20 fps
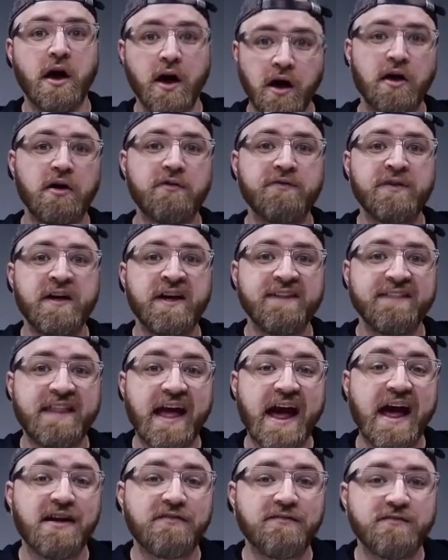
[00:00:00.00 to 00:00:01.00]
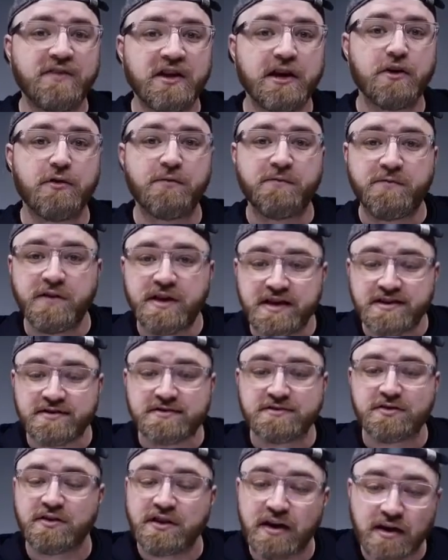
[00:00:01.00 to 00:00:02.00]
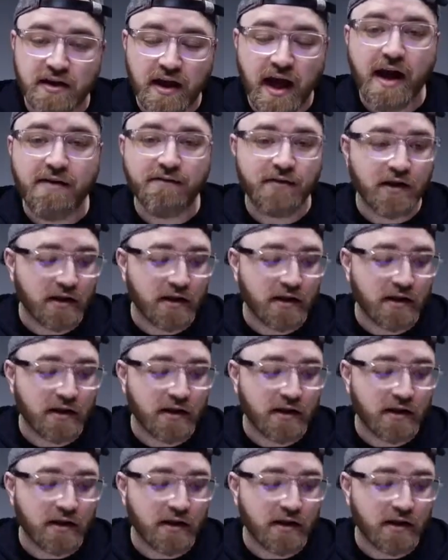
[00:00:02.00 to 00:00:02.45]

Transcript: of that video feed. So there you have